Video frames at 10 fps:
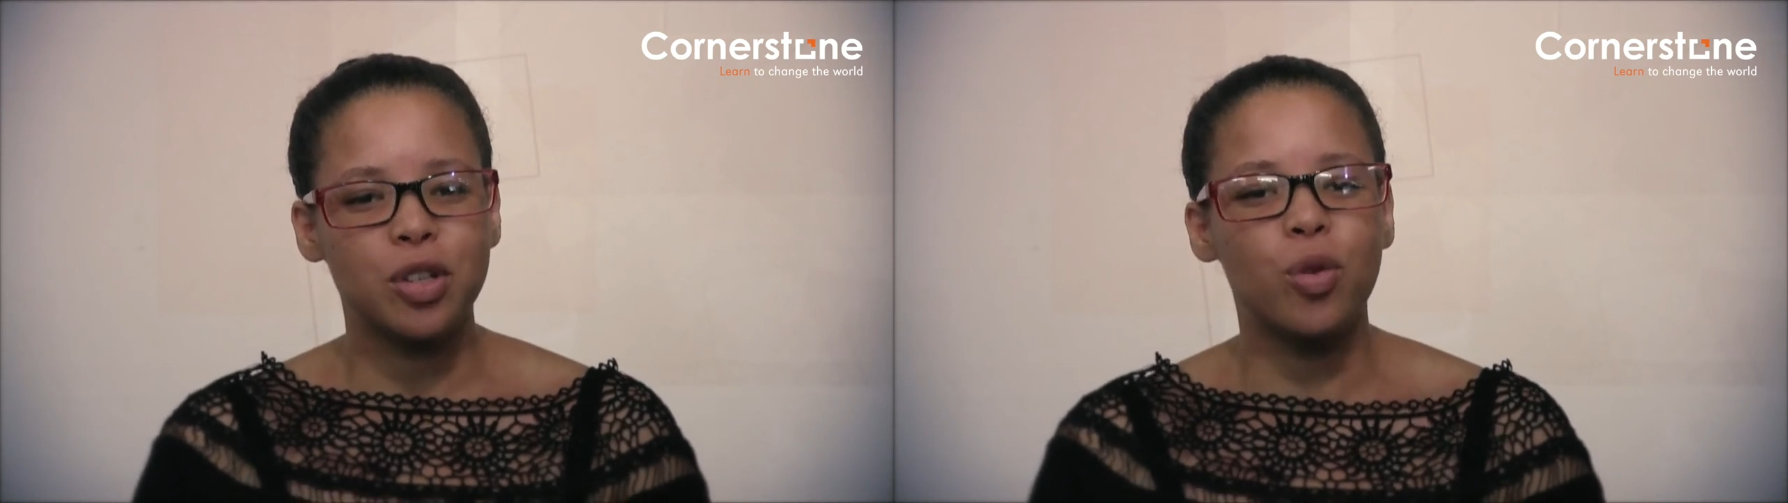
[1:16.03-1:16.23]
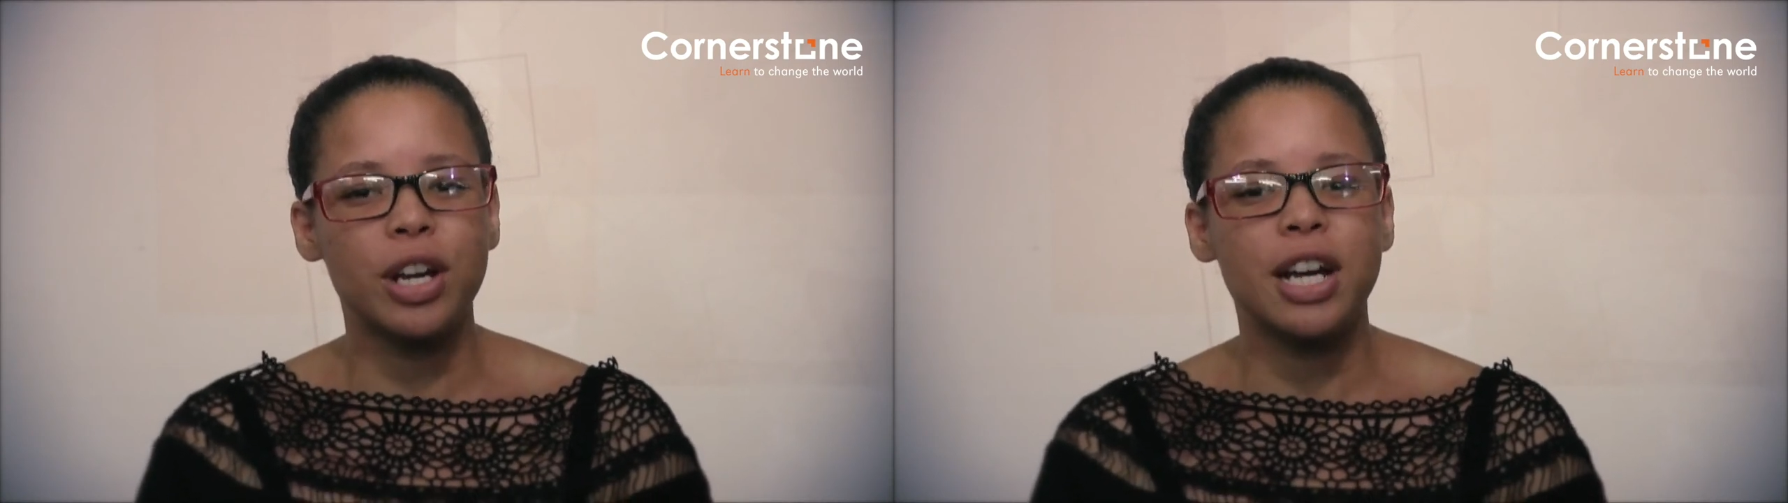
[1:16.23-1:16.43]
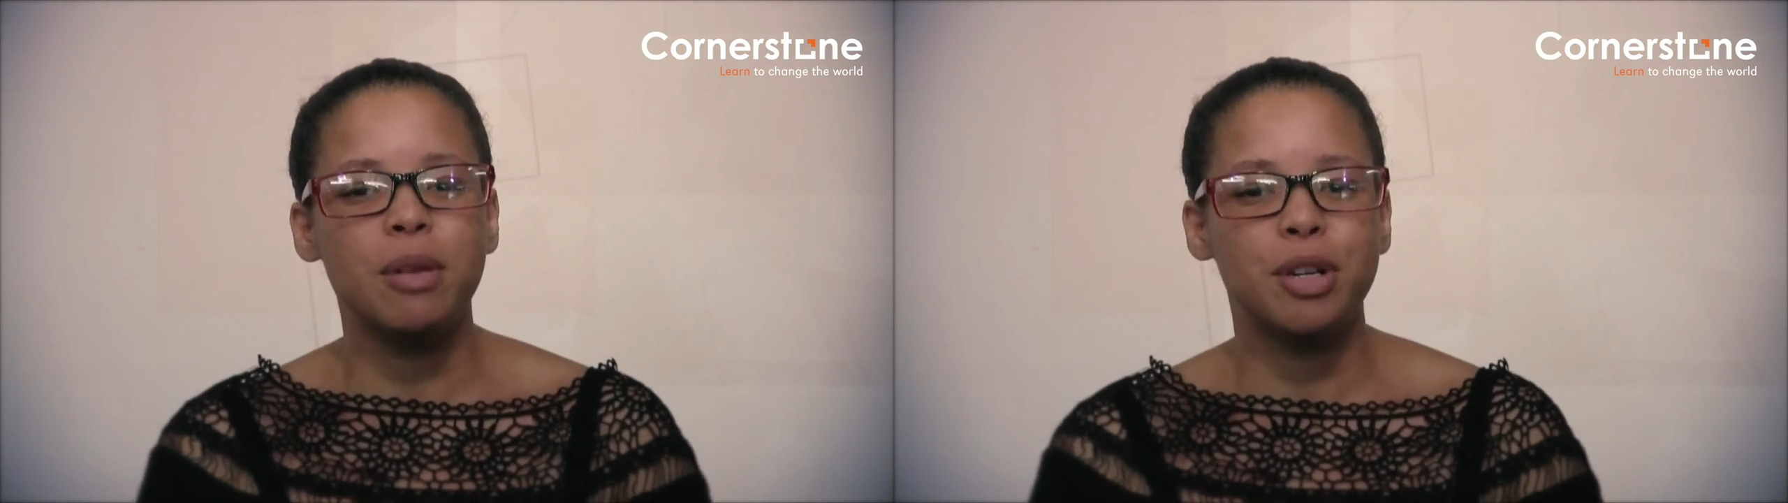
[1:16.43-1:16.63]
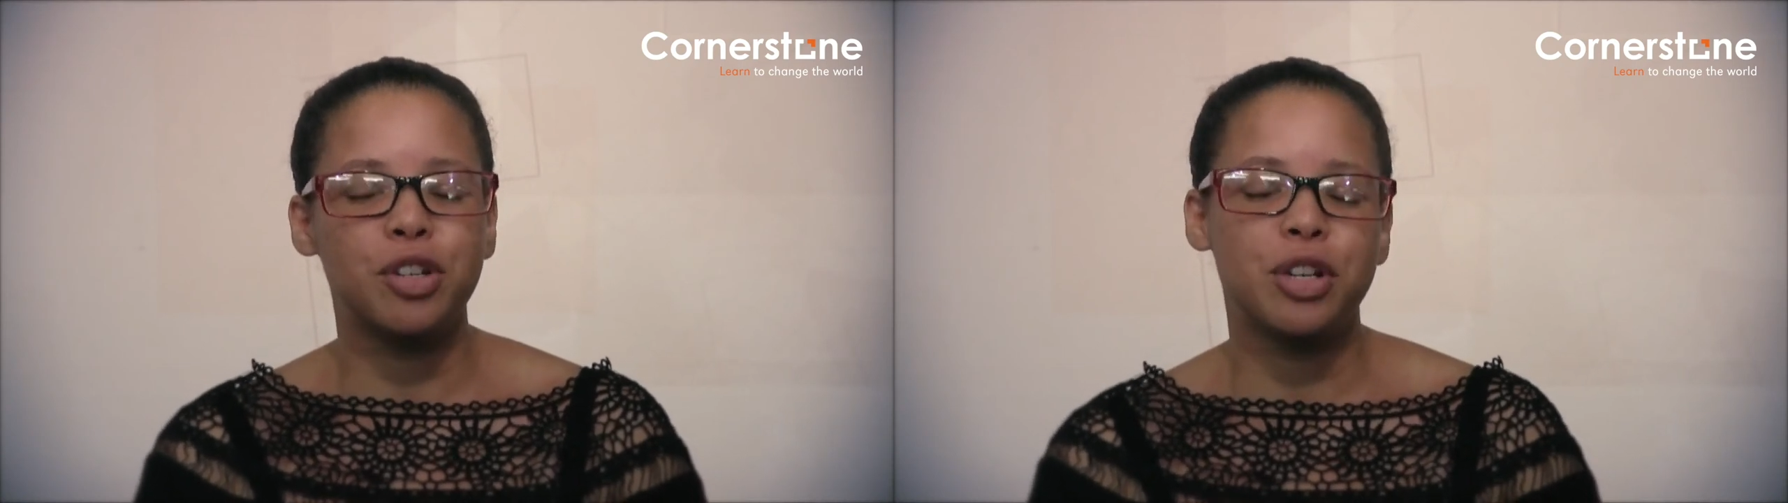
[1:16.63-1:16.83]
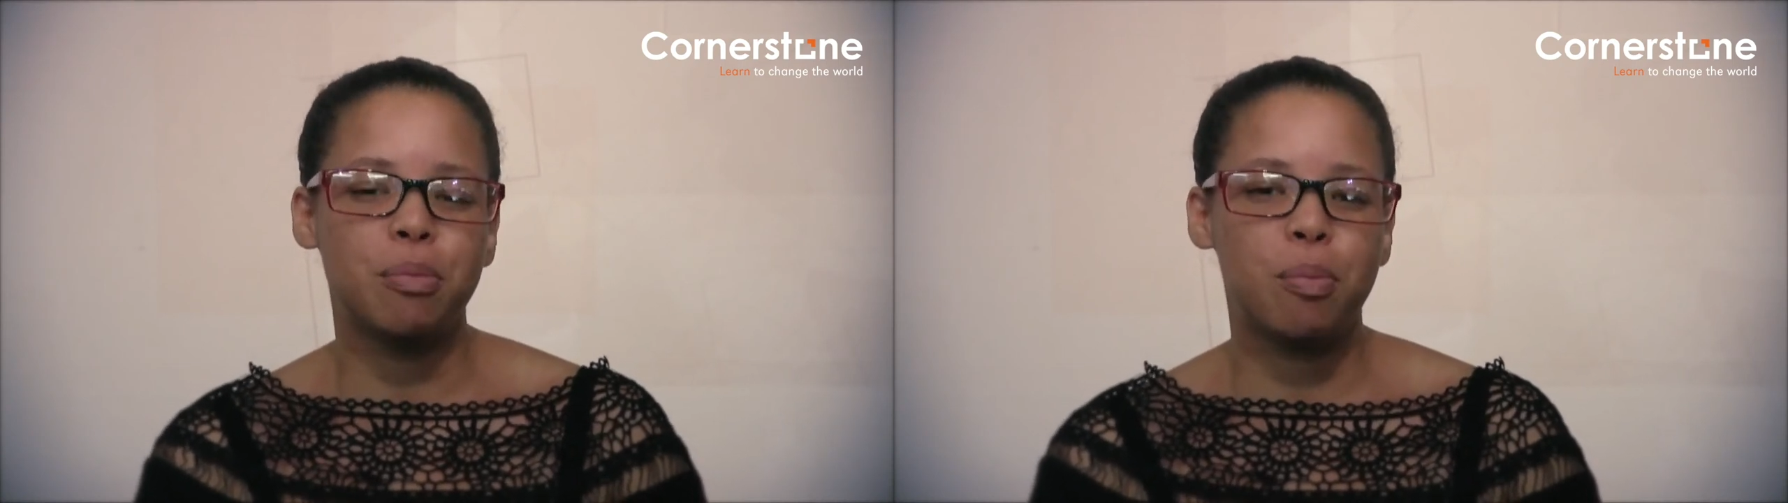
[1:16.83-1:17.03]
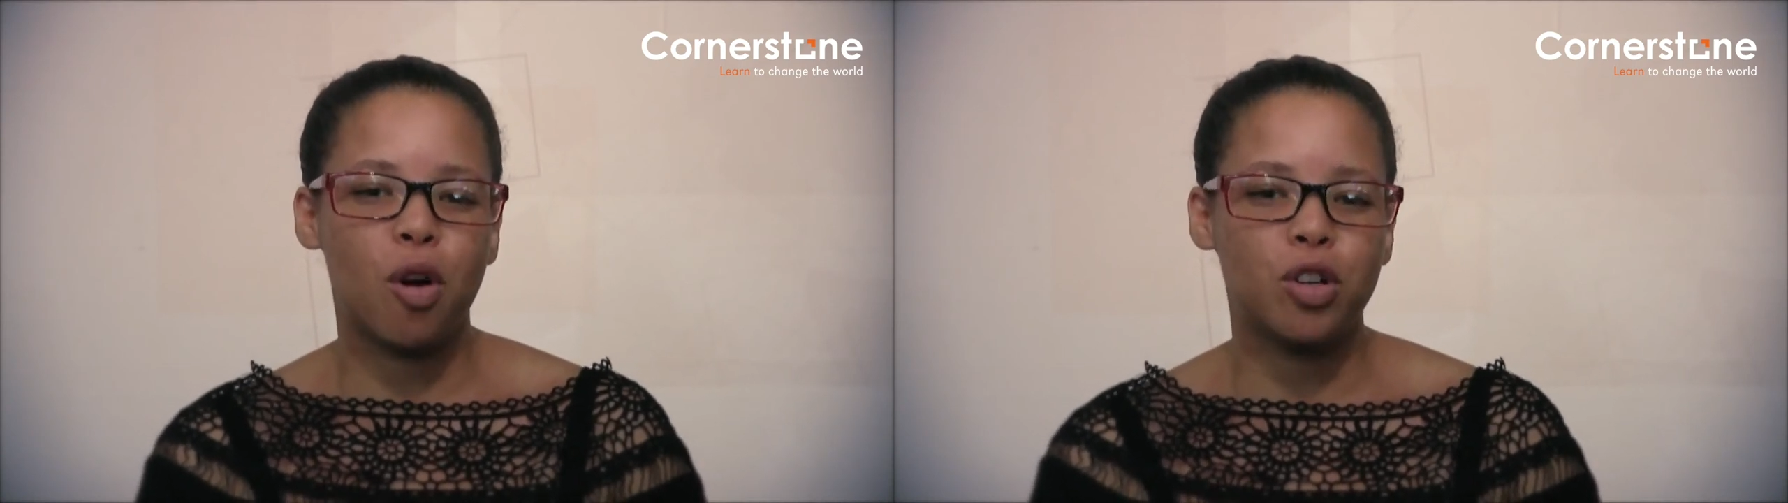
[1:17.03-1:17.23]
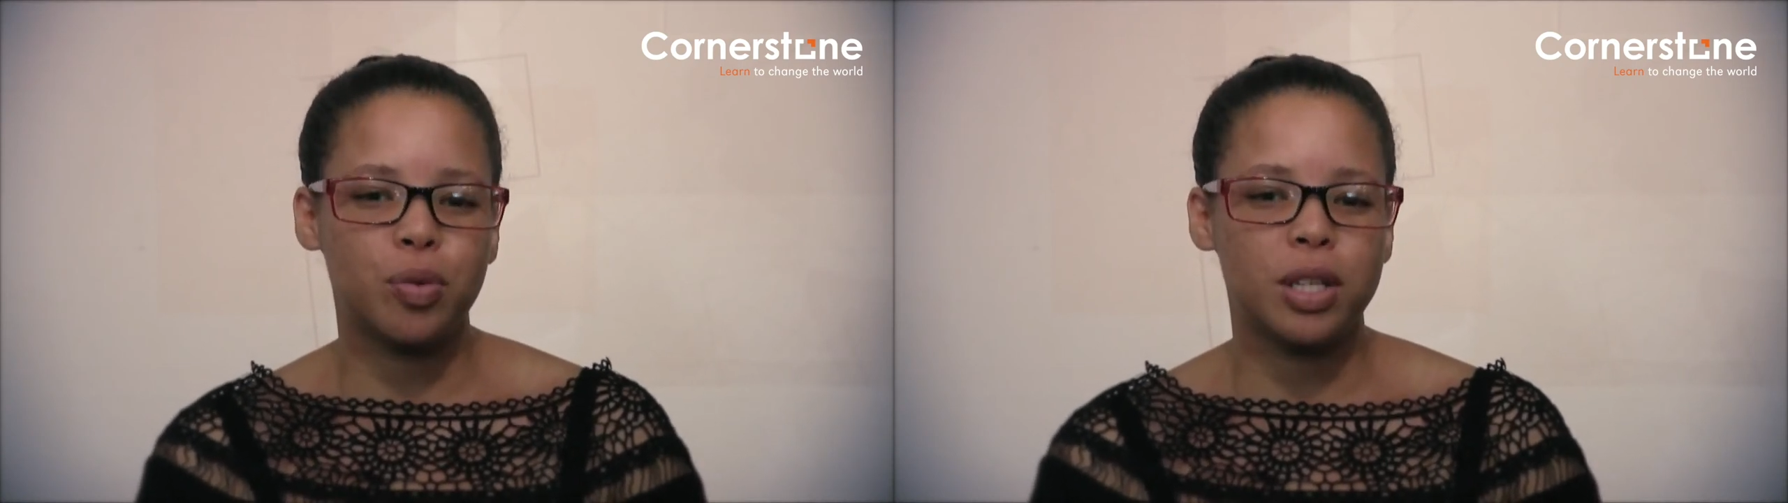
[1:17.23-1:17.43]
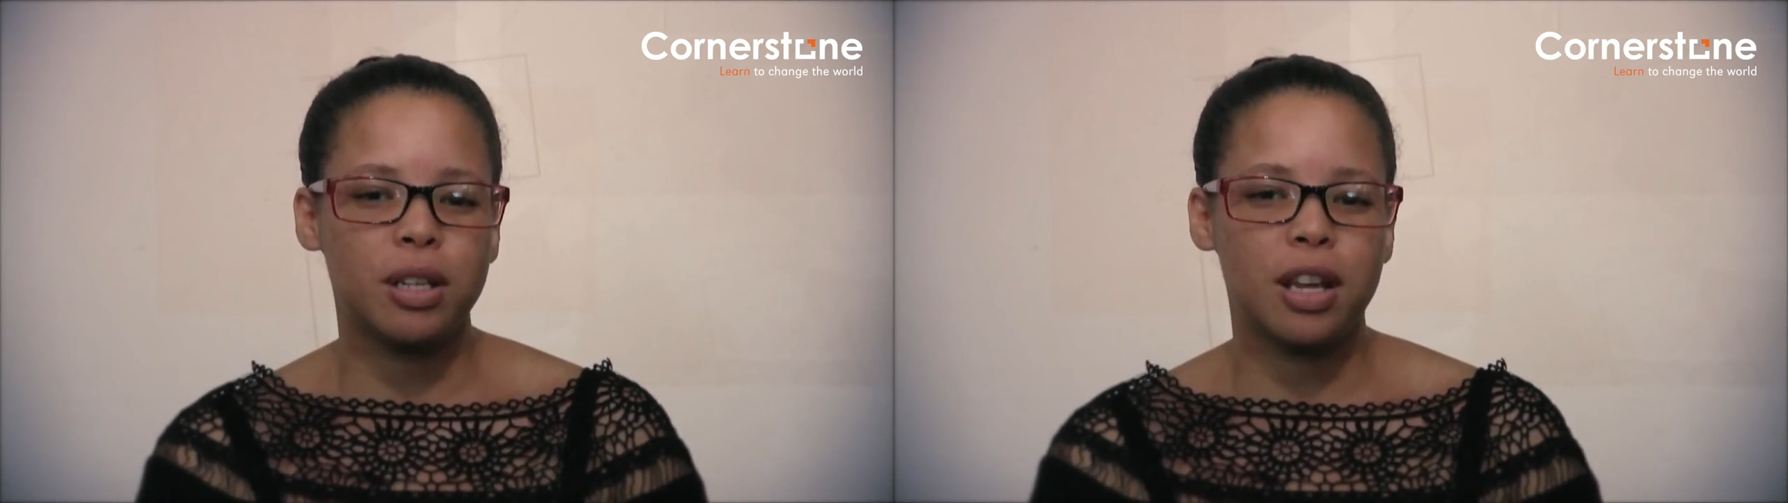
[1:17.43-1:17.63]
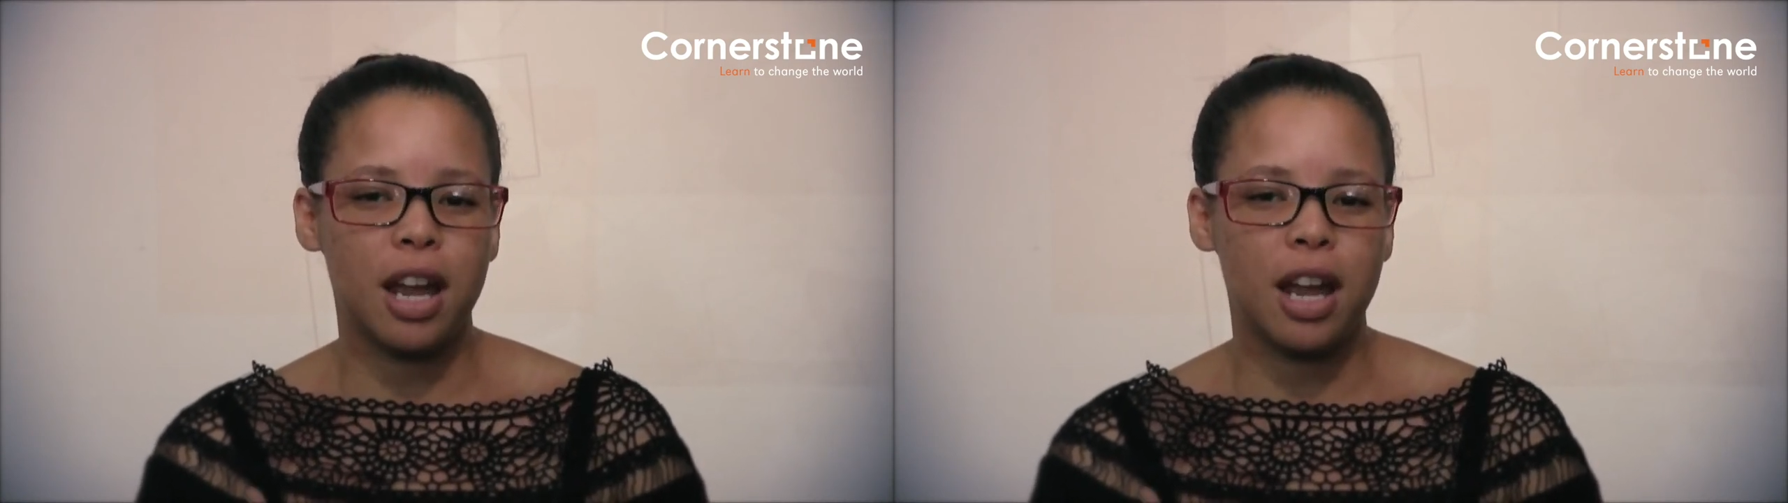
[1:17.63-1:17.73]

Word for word: your grade, but you're going to pass with